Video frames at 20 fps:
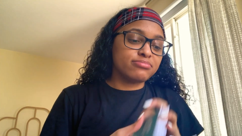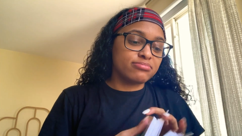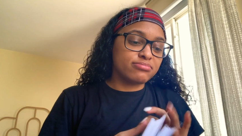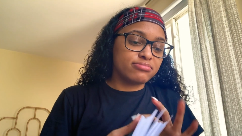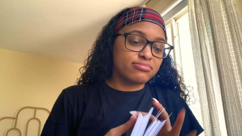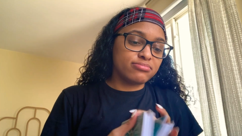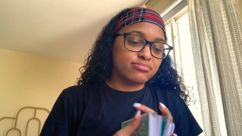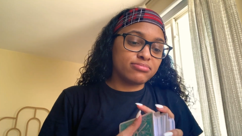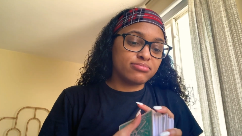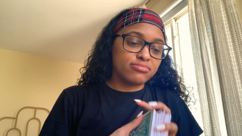
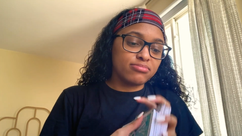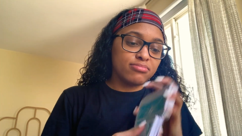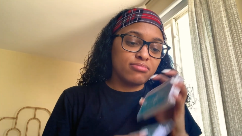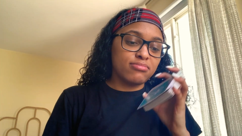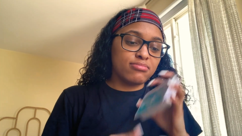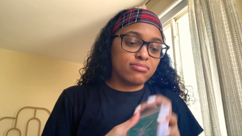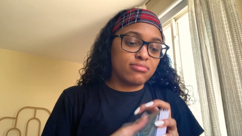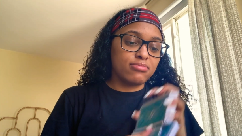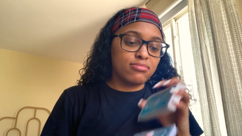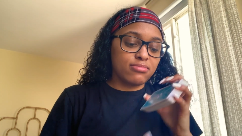
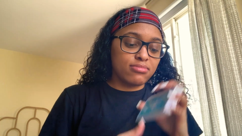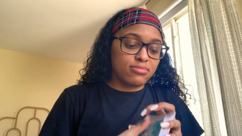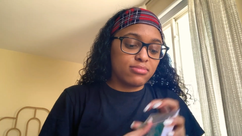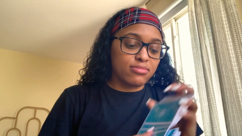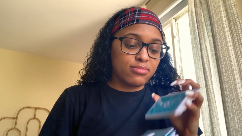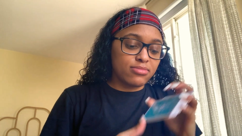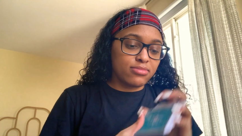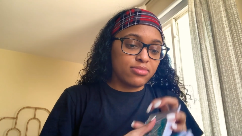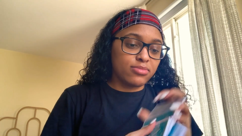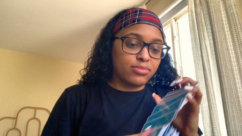
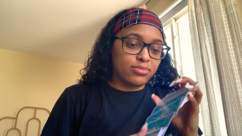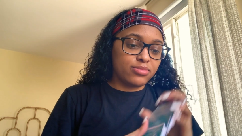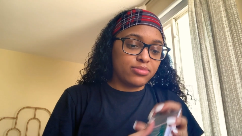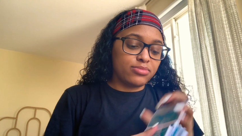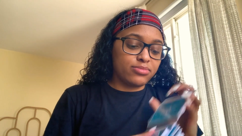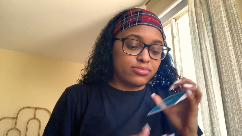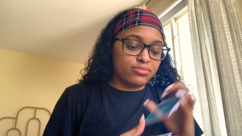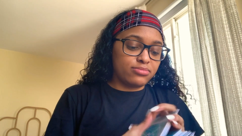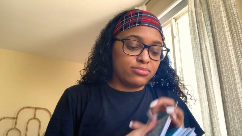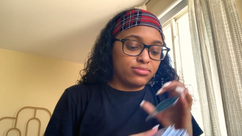
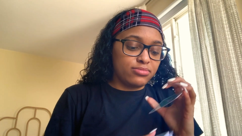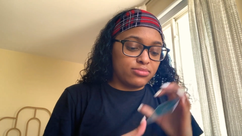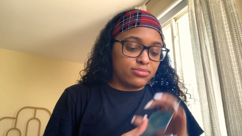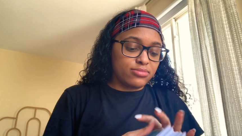[no speech]